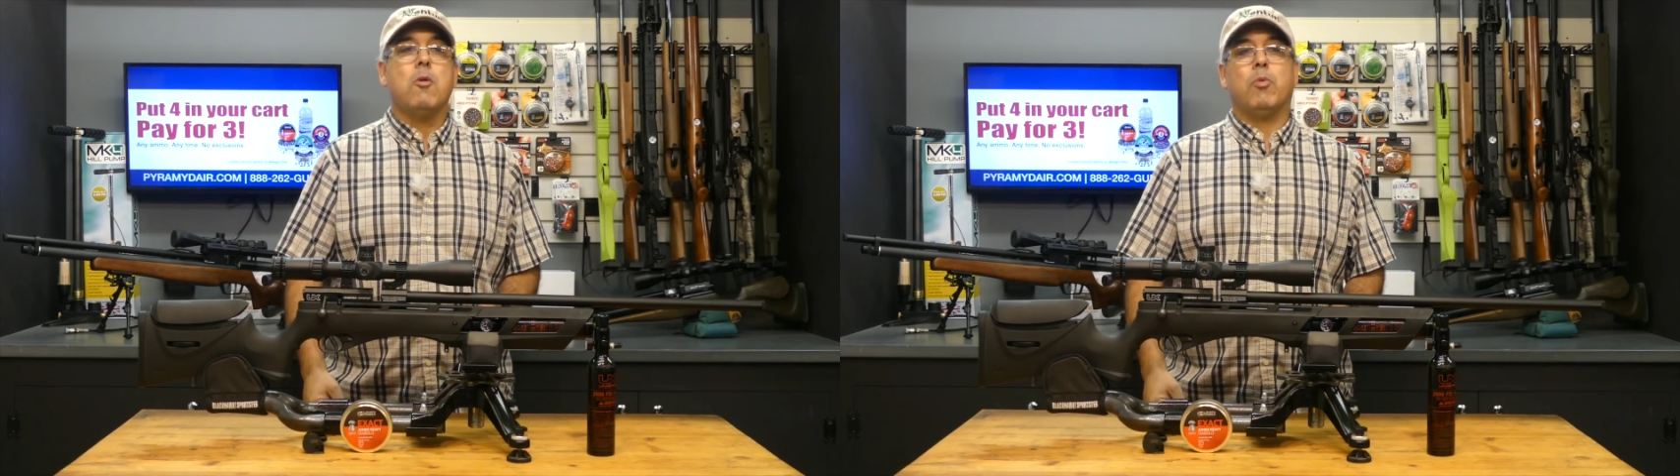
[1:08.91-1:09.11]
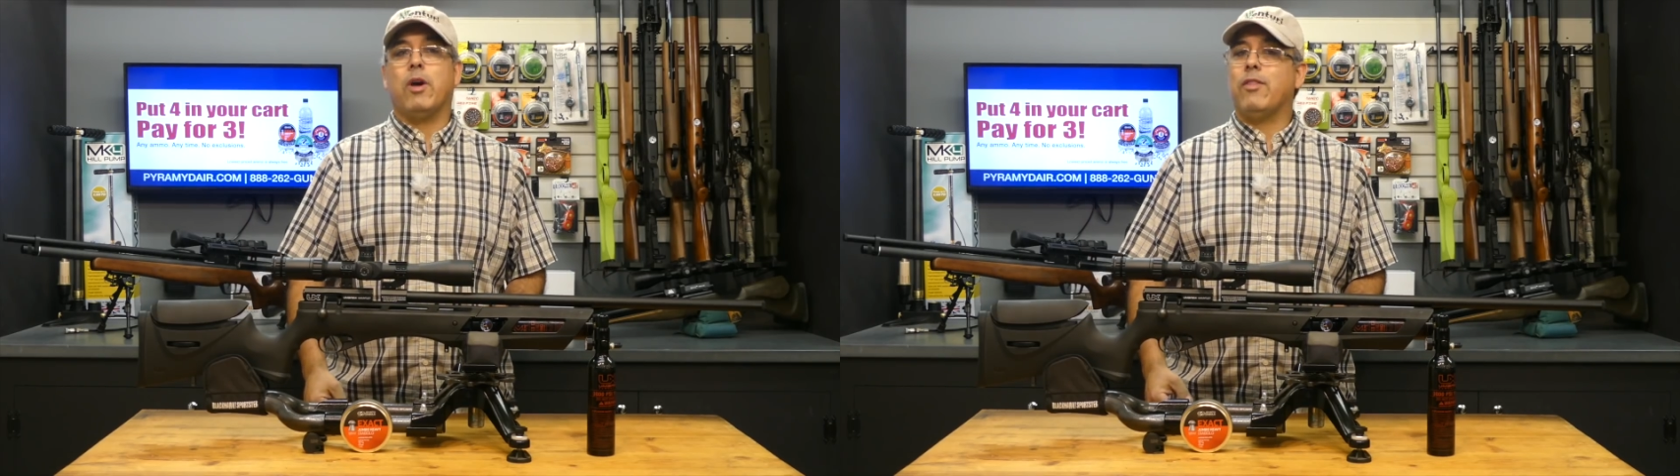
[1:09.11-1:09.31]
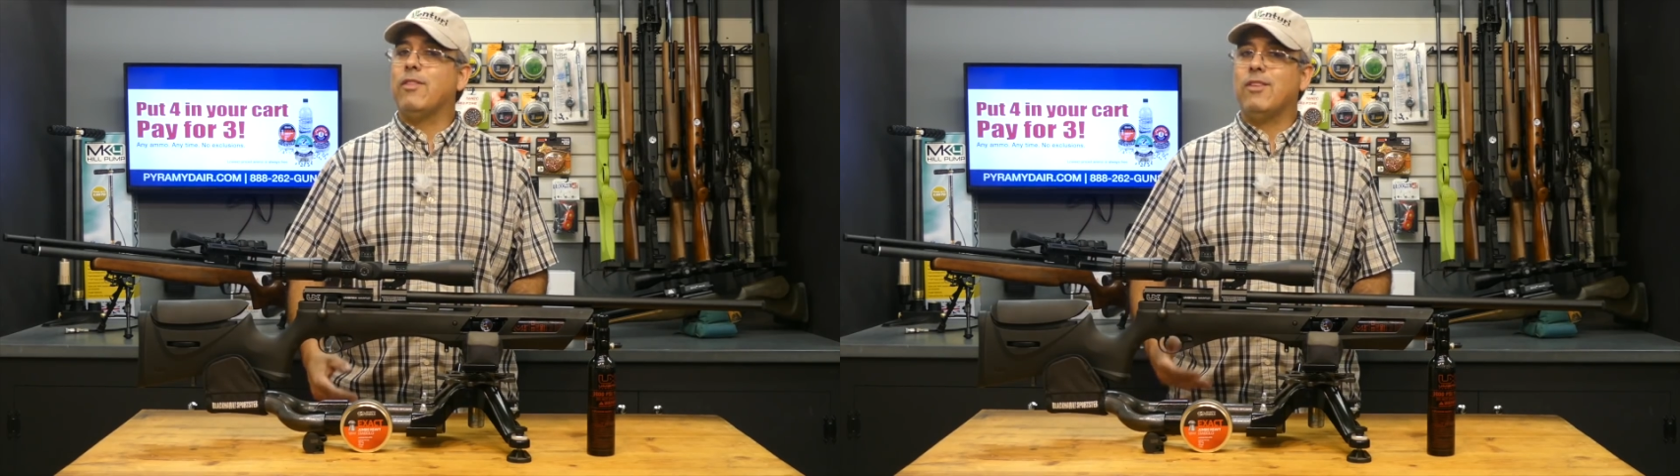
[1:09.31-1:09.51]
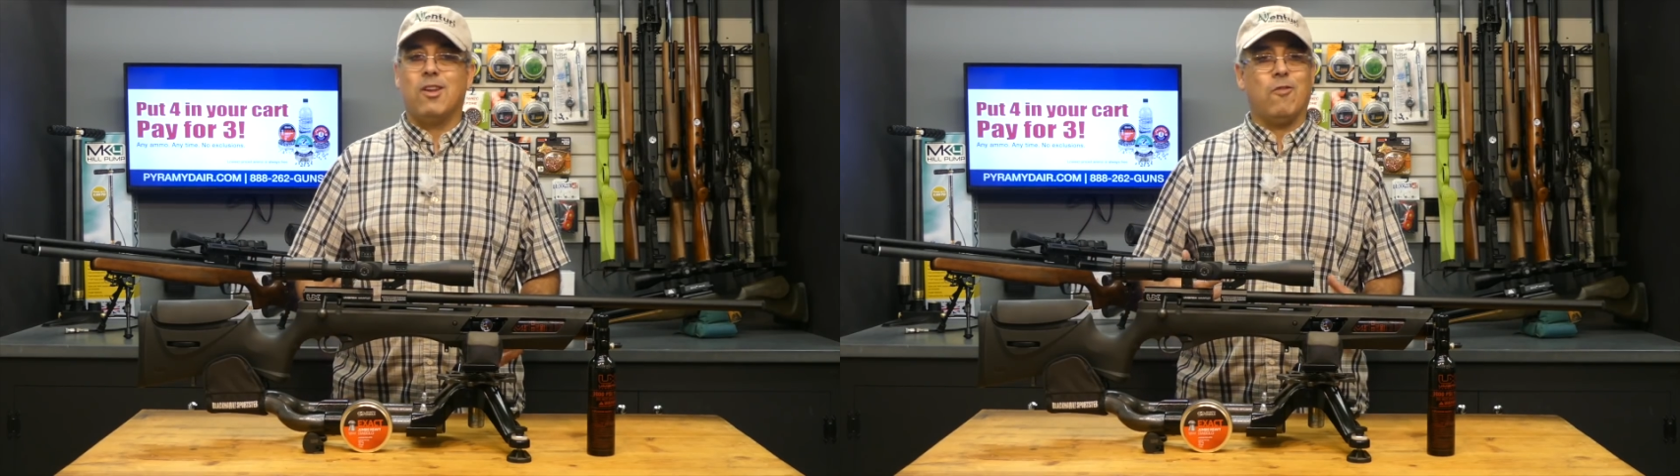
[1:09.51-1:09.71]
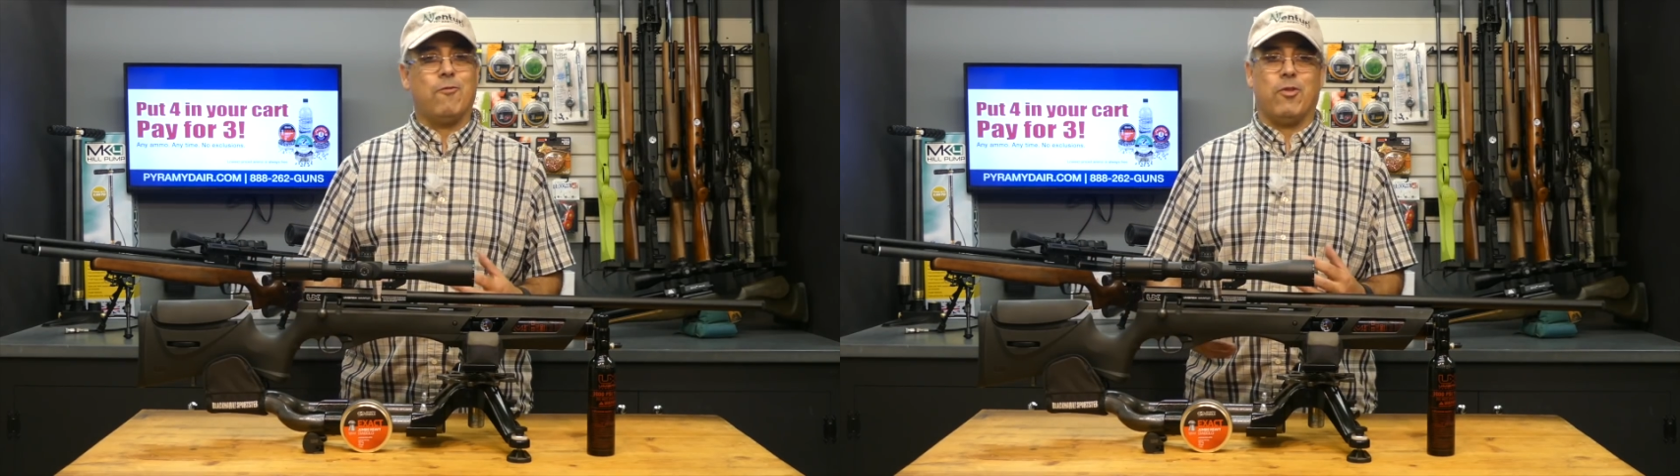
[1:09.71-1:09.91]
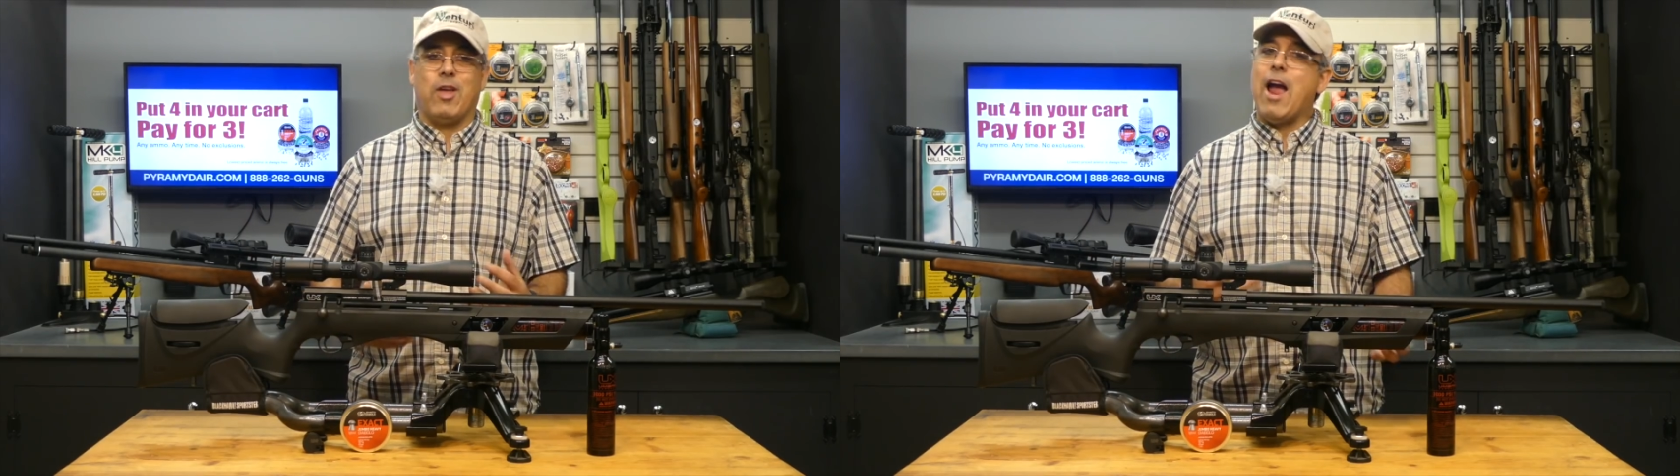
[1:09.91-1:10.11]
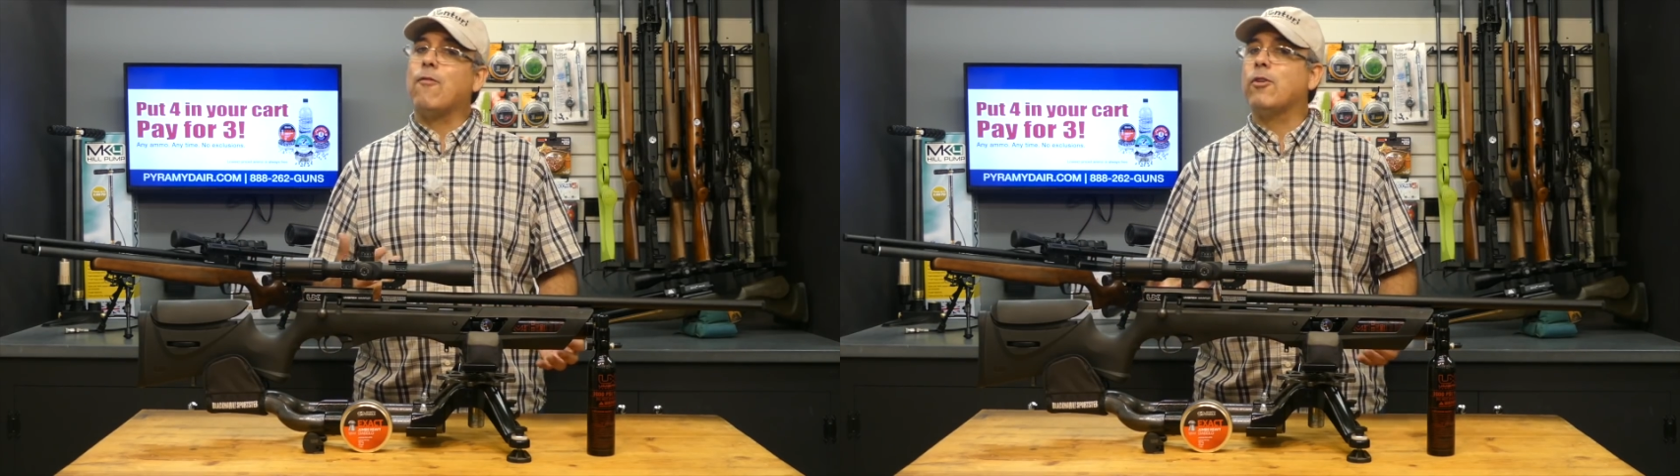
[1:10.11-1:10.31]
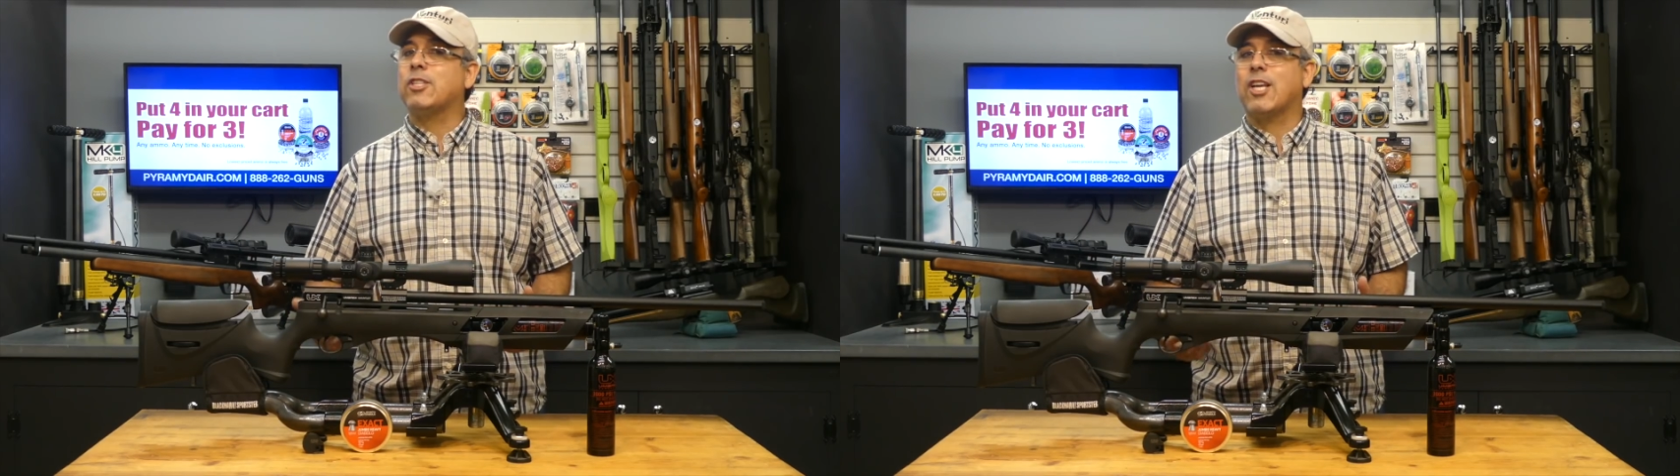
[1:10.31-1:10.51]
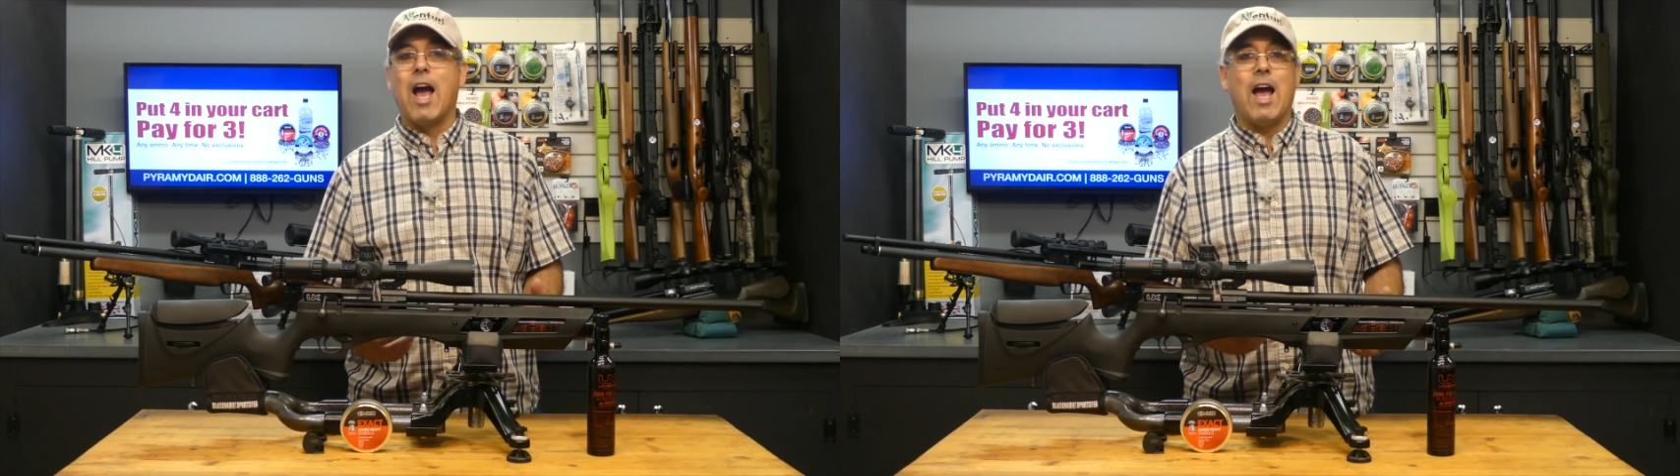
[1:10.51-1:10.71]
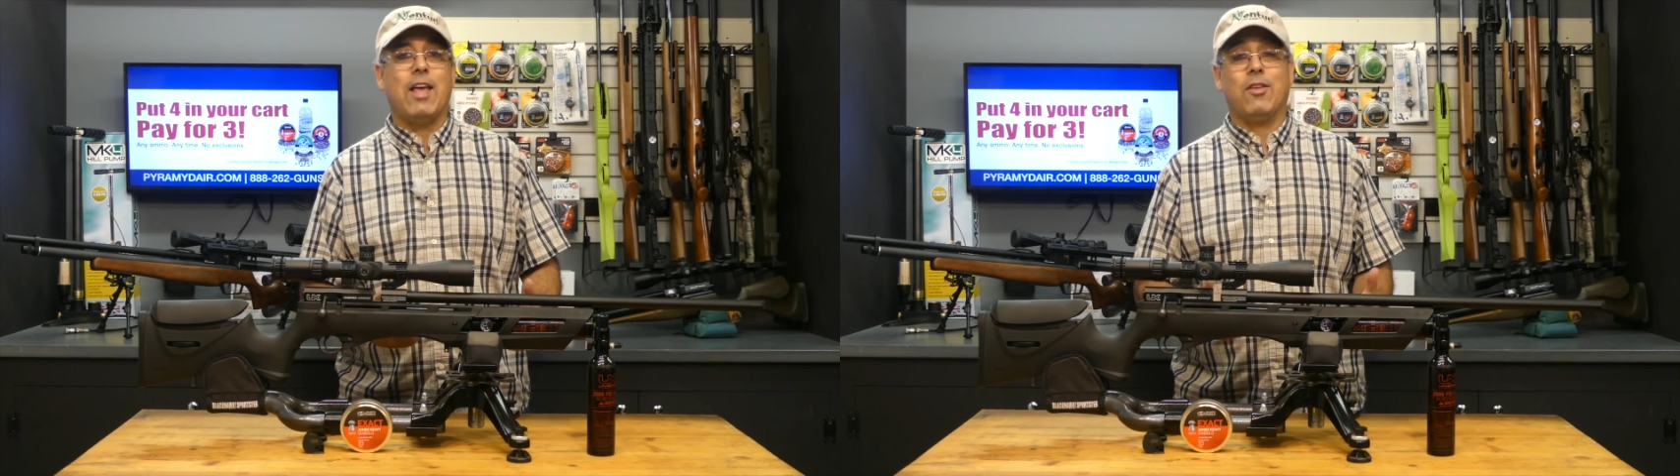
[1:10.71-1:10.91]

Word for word: But, you know, for the average guy,